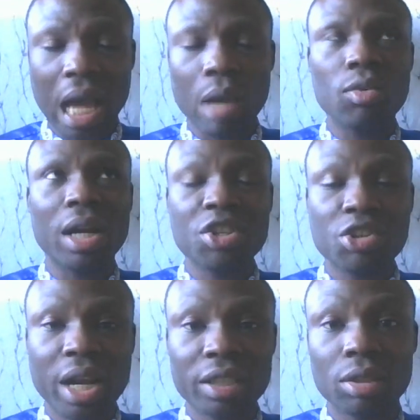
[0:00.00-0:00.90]
I will
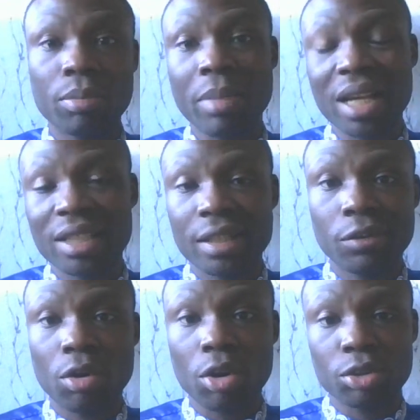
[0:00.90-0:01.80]
attract
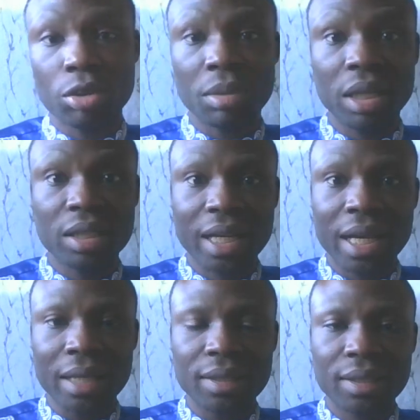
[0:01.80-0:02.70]
massive customers
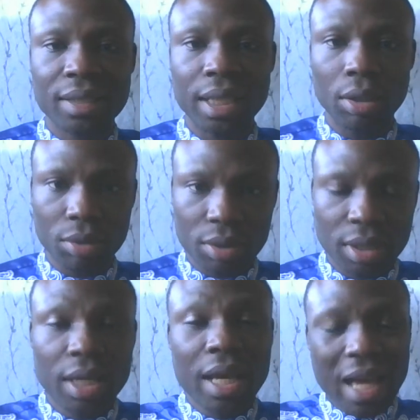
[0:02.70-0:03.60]
and
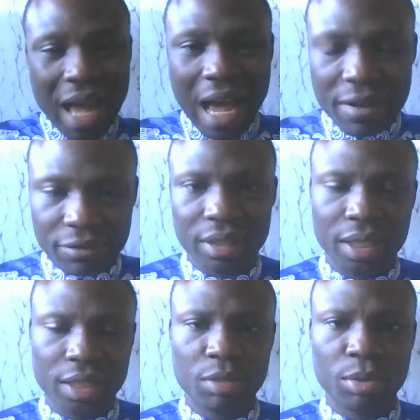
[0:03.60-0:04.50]
sales
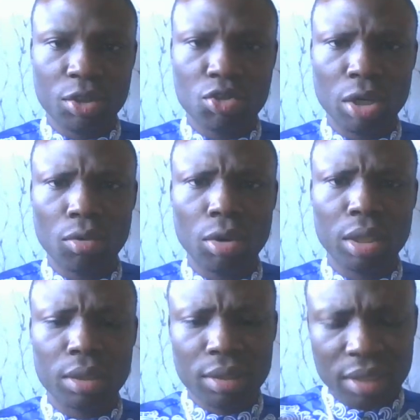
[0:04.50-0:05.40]
after this spiritual
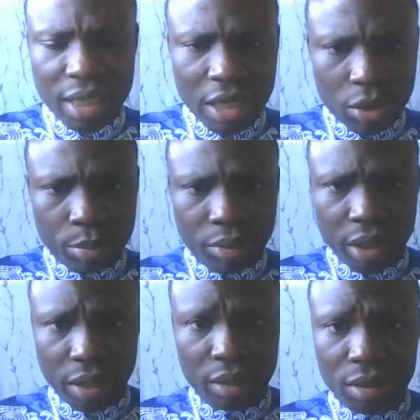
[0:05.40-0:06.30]
work. Say your
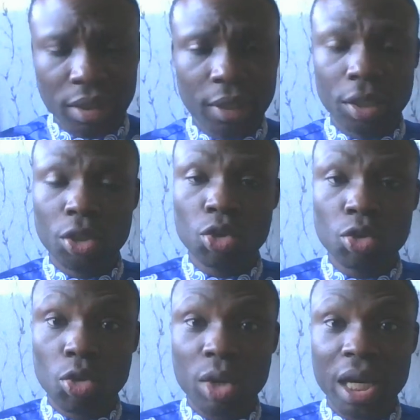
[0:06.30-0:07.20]
prayers.
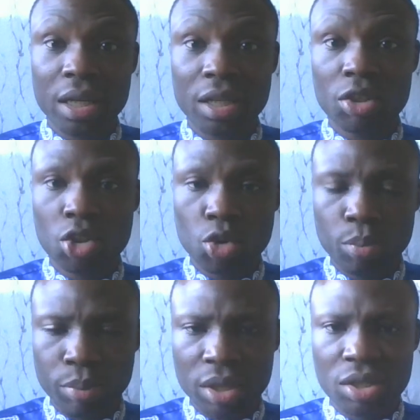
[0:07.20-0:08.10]
You know where the
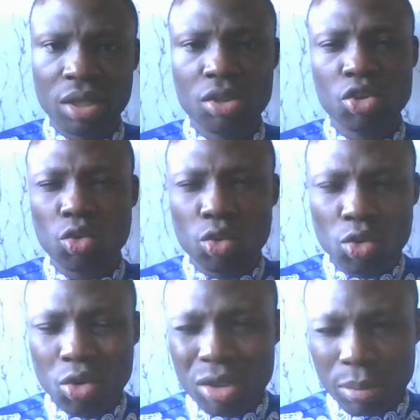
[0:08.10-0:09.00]
shoe pinches. You
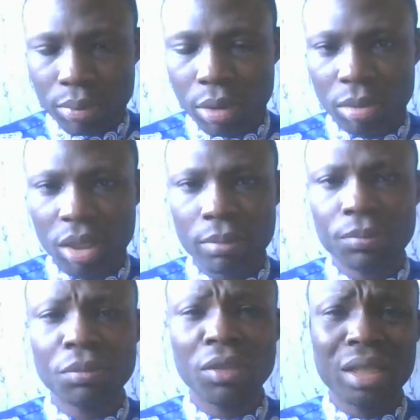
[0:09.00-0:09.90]
know the
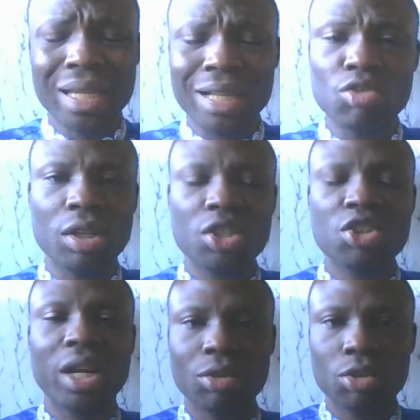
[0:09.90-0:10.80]
problem that you are
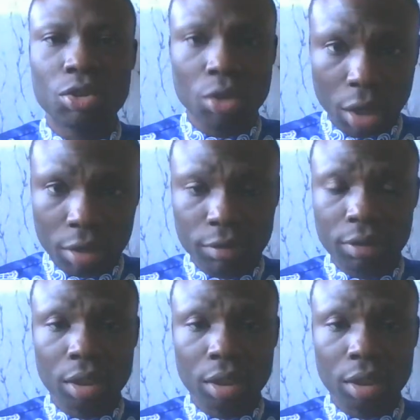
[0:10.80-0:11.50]
trying to solve.